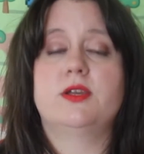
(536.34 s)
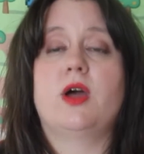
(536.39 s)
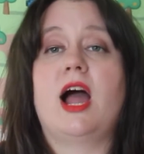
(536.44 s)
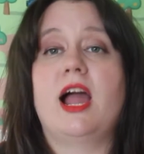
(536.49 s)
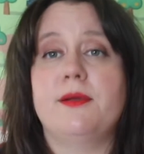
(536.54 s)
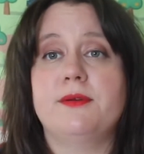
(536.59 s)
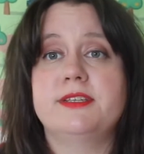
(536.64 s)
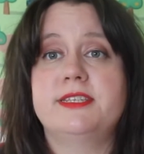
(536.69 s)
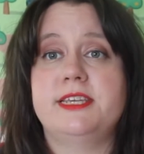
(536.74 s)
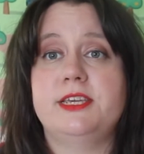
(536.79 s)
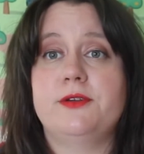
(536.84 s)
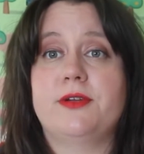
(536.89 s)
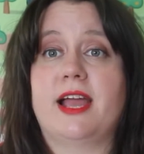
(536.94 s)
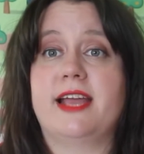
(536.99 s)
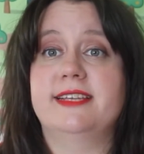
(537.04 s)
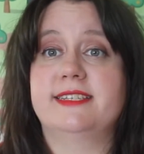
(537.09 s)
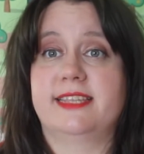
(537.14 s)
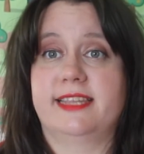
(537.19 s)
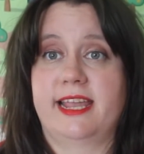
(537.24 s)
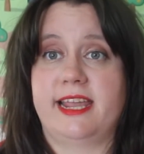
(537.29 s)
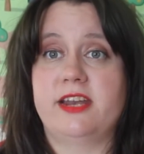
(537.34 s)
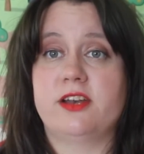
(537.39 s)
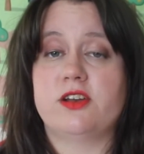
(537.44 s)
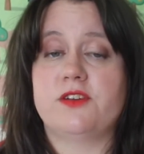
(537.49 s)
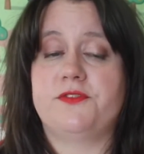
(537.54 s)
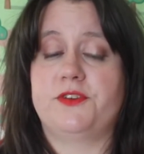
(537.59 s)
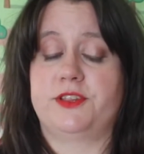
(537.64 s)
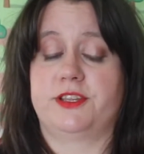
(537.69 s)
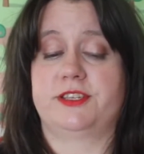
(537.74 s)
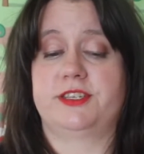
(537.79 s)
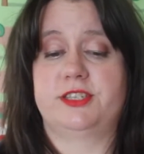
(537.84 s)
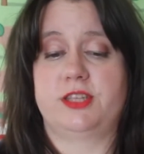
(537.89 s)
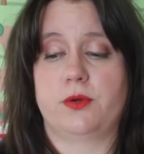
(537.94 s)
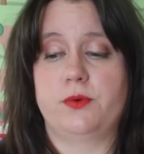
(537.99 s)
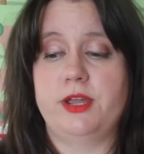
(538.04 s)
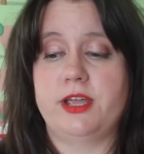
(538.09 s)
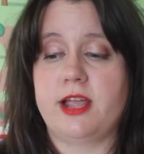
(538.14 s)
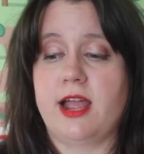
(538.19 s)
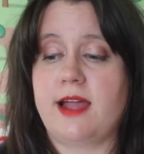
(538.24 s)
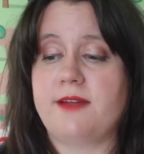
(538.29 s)
I will see you guys later for the
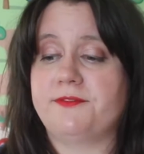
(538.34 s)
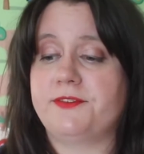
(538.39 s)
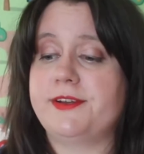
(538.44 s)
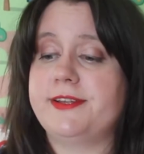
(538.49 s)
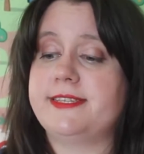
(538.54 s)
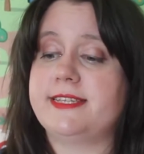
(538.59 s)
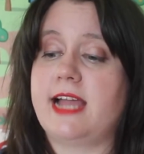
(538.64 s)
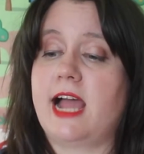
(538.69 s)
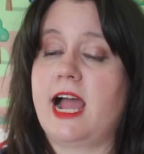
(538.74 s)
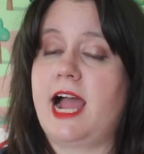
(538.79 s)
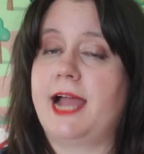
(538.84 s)
Sony conference.